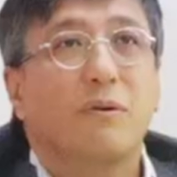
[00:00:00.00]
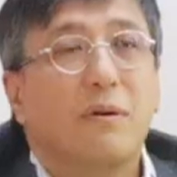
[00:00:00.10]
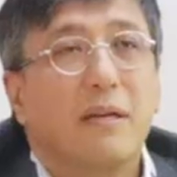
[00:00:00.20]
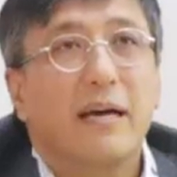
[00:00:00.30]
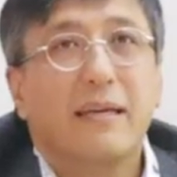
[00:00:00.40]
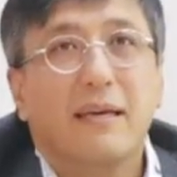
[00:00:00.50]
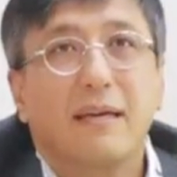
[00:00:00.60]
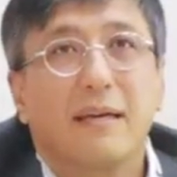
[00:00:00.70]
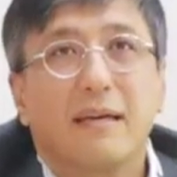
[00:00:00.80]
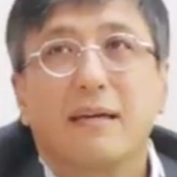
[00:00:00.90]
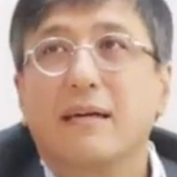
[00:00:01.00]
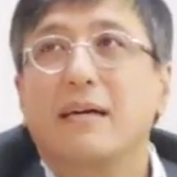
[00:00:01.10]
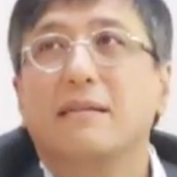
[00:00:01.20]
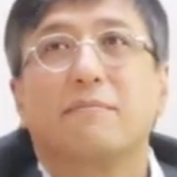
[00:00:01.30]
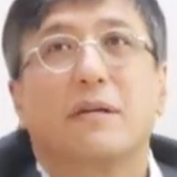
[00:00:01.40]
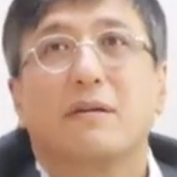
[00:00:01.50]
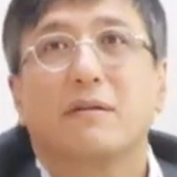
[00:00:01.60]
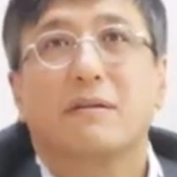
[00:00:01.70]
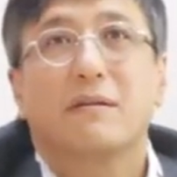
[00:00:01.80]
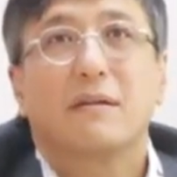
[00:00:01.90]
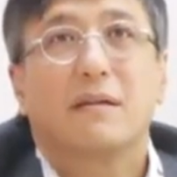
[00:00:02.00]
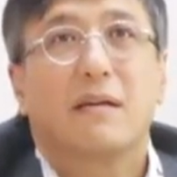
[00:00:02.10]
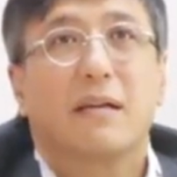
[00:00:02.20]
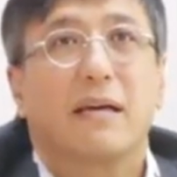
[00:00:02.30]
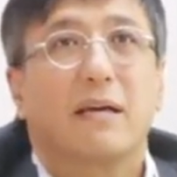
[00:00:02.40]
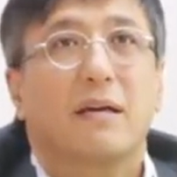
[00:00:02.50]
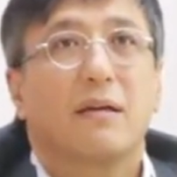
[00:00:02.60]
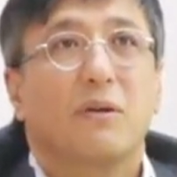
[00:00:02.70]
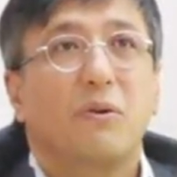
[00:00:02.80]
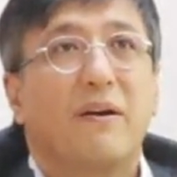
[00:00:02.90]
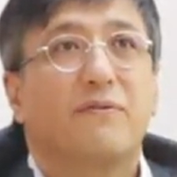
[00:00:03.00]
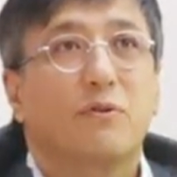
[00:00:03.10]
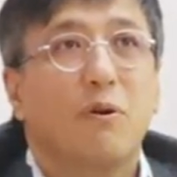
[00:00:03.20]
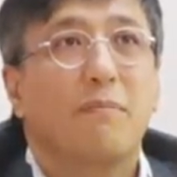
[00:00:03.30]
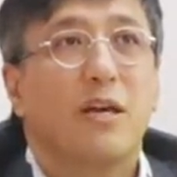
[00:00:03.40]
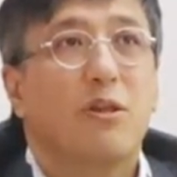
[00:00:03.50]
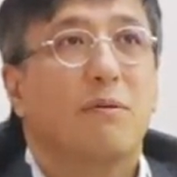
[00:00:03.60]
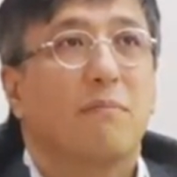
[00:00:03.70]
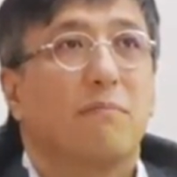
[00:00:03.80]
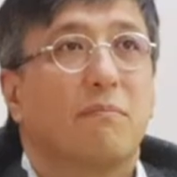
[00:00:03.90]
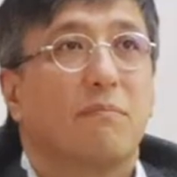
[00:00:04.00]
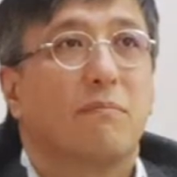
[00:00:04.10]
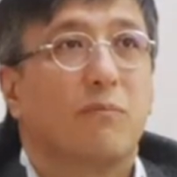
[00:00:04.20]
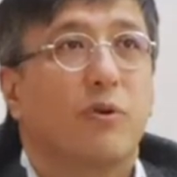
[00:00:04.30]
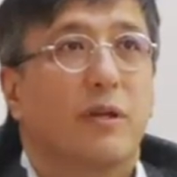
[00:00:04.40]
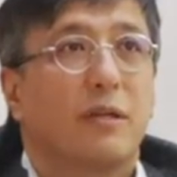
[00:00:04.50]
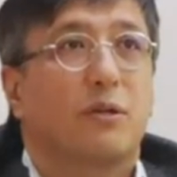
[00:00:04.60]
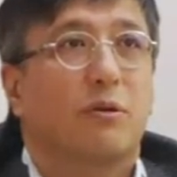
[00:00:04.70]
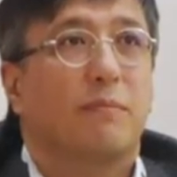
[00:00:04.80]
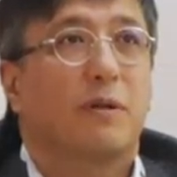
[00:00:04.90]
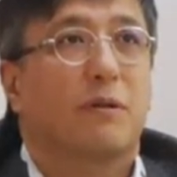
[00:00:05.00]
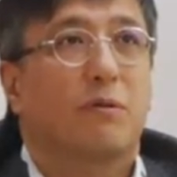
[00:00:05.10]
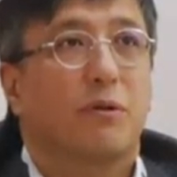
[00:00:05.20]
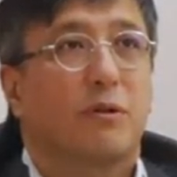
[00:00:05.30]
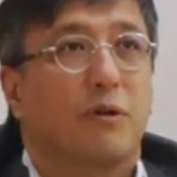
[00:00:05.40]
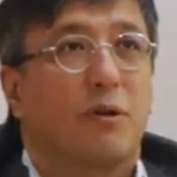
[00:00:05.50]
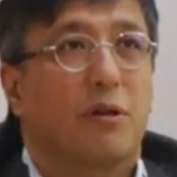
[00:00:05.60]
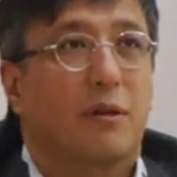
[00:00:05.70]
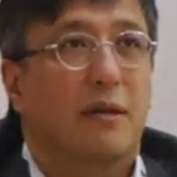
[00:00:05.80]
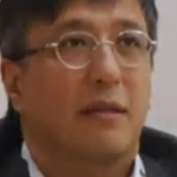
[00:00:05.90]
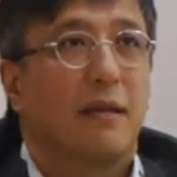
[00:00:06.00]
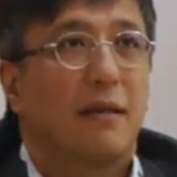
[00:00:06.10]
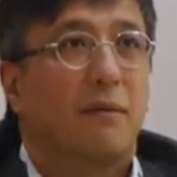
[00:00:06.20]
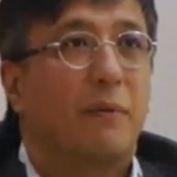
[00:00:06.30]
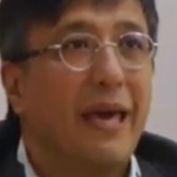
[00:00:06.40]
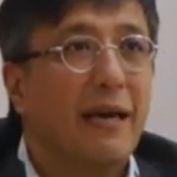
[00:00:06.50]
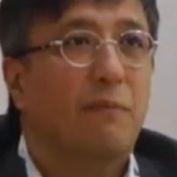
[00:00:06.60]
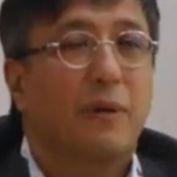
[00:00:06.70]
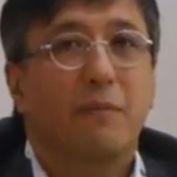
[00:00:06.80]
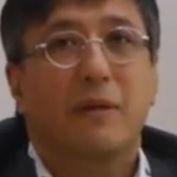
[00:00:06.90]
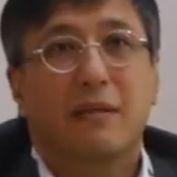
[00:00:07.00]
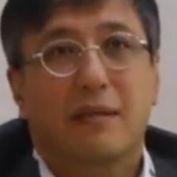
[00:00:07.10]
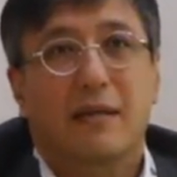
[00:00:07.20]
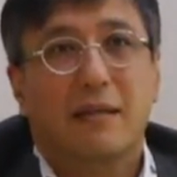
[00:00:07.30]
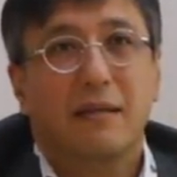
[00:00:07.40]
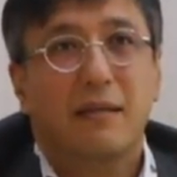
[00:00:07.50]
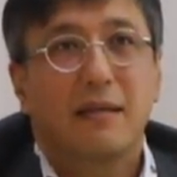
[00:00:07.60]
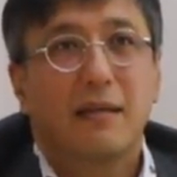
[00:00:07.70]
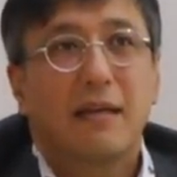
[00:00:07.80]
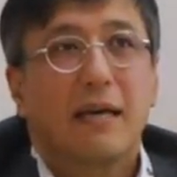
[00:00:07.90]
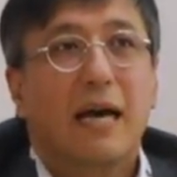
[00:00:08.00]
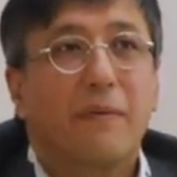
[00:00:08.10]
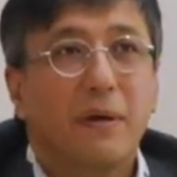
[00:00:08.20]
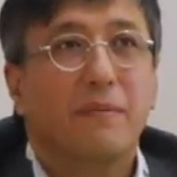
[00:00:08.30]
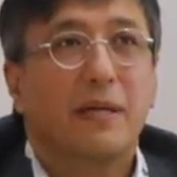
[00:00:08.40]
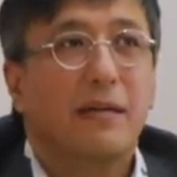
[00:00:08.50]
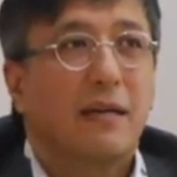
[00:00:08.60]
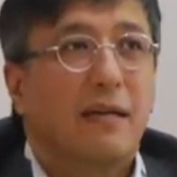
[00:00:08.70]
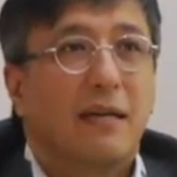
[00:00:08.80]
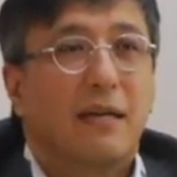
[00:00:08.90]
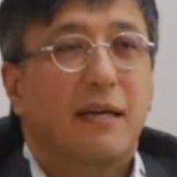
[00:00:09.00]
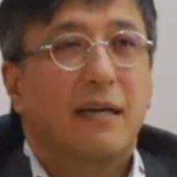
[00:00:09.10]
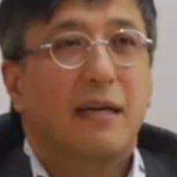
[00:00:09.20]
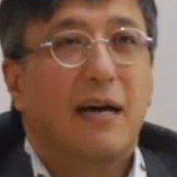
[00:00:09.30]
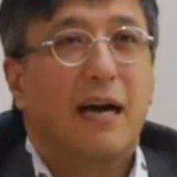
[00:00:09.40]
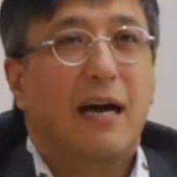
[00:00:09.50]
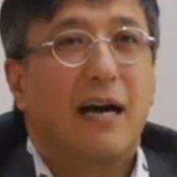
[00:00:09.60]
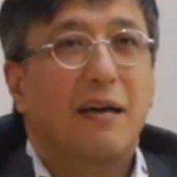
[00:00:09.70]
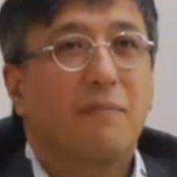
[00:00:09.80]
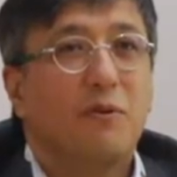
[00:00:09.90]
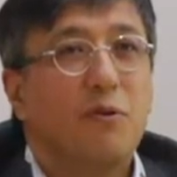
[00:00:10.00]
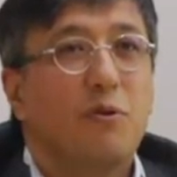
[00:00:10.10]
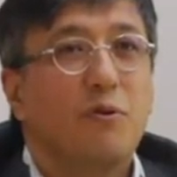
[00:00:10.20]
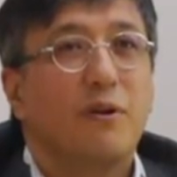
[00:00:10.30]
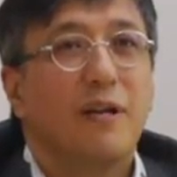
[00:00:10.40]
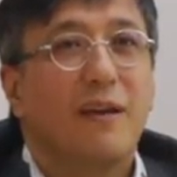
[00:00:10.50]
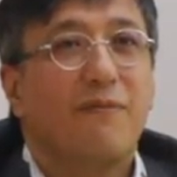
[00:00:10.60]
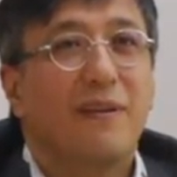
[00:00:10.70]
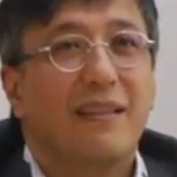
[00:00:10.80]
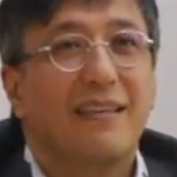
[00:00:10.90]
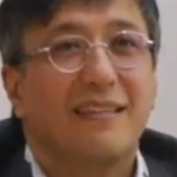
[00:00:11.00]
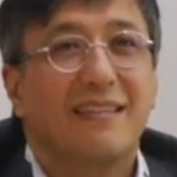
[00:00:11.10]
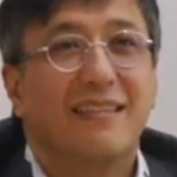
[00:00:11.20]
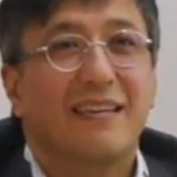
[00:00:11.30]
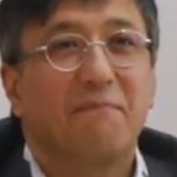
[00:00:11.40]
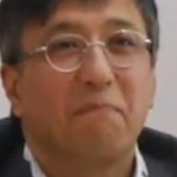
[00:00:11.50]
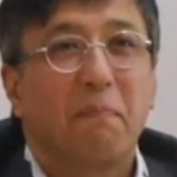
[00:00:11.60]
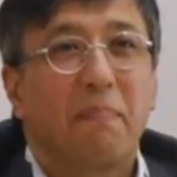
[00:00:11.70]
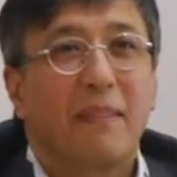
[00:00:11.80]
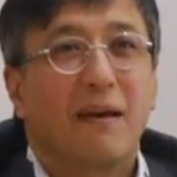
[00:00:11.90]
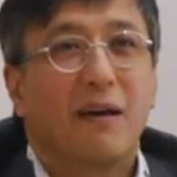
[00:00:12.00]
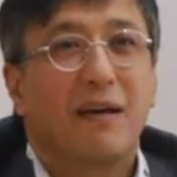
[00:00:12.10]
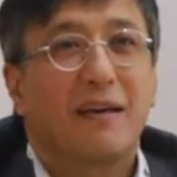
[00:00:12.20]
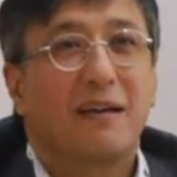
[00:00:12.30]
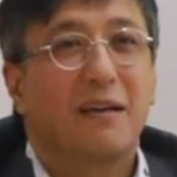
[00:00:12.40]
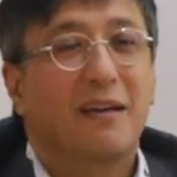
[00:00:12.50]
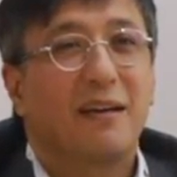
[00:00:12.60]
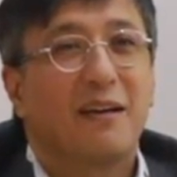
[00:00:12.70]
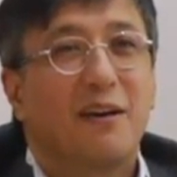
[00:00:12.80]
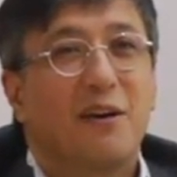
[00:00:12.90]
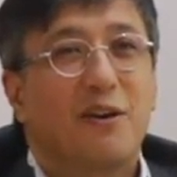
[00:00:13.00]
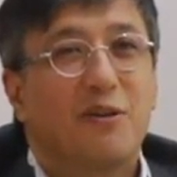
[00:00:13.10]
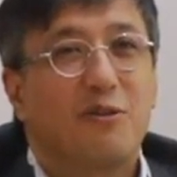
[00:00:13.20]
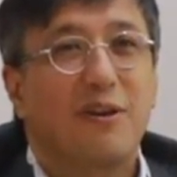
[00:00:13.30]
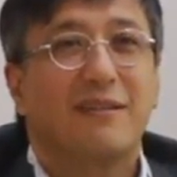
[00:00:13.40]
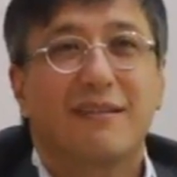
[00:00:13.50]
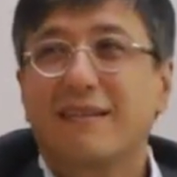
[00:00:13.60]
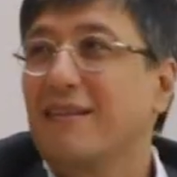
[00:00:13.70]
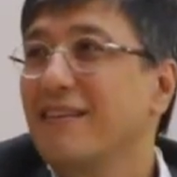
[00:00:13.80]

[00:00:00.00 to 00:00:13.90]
You are lucky, guys, because like you have so much more instruments to research than we had when we started. However, I am not sure if it is uh, uh just